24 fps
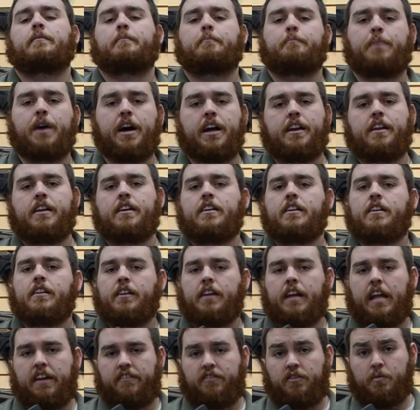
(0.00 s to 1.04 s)
but
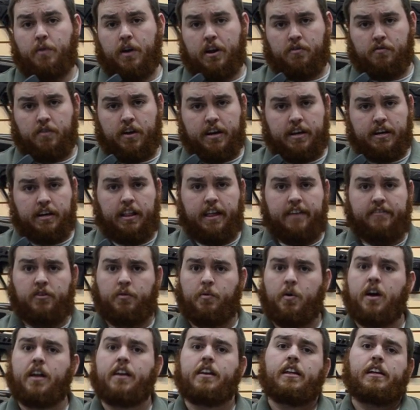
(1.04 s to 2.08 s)
if you want to run an
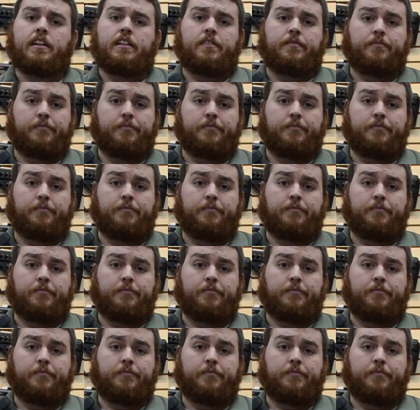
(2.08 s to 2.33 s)
11-1,